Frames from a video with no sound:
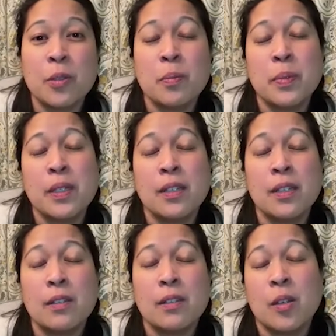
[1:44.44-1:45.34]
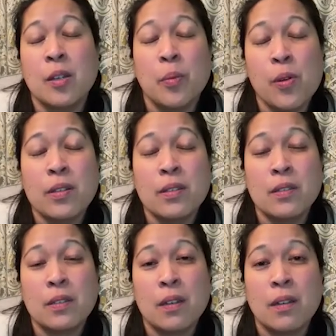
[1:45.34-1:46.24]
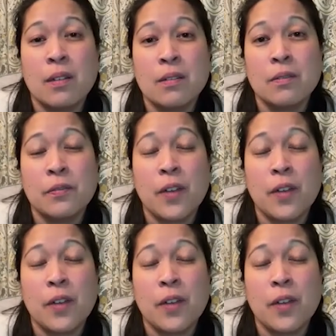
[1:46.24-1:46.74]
would be the importance of